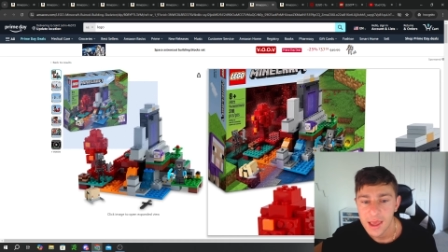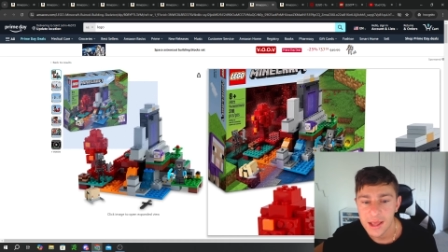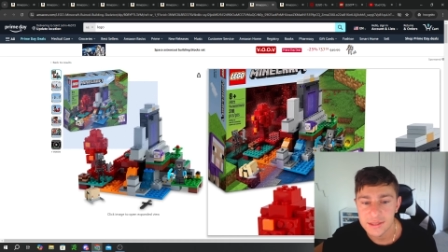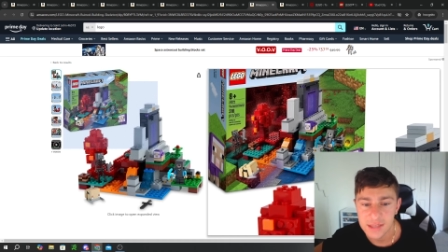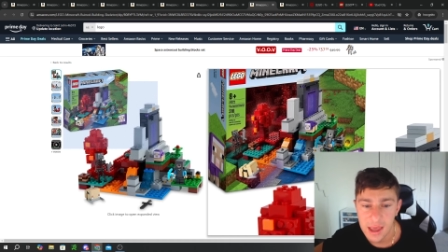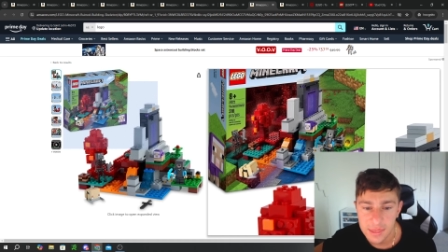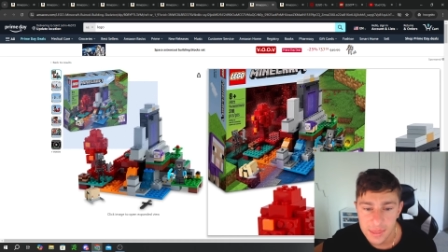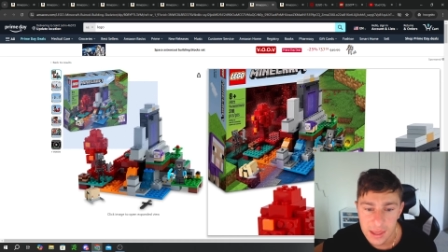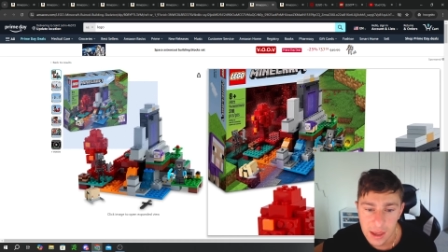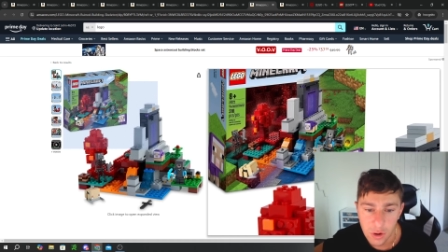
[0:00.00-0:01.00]
It's
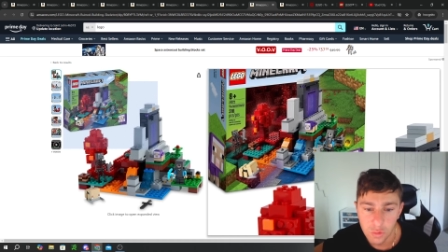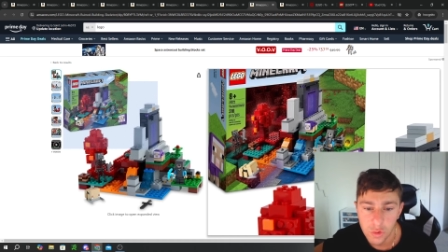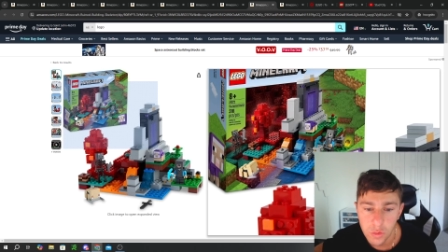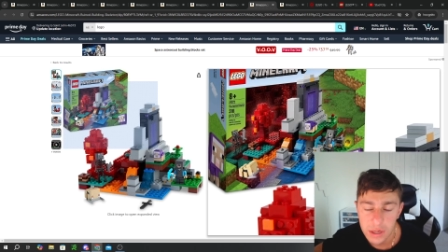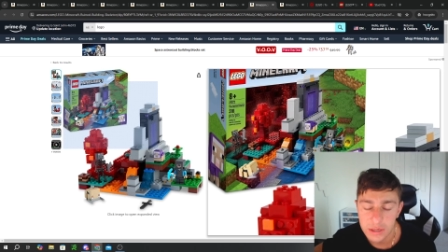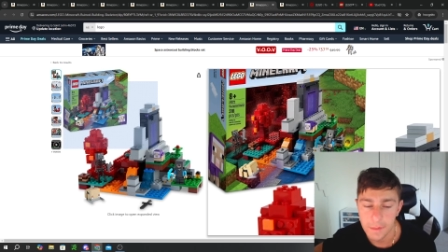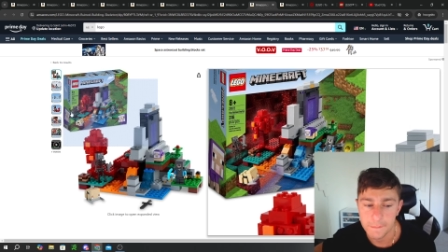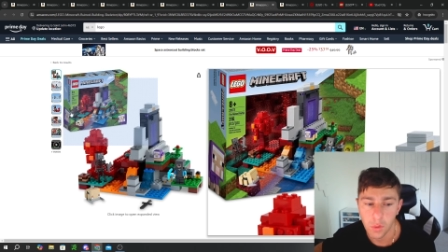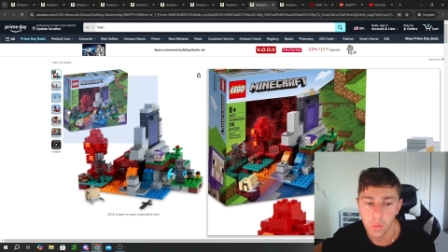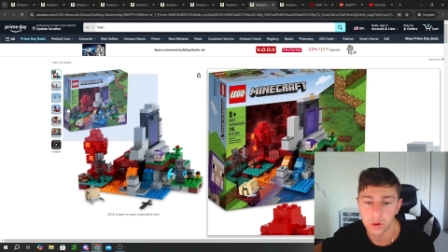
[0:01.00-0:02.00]
the Ruined
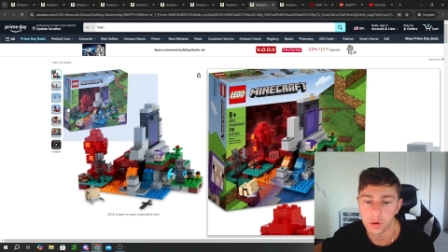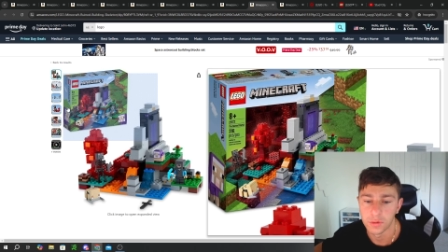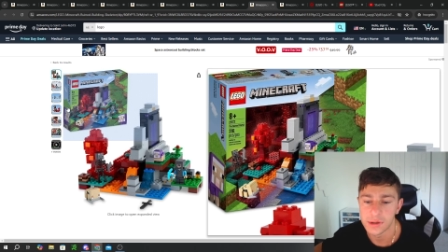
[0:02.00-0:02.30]
Portal.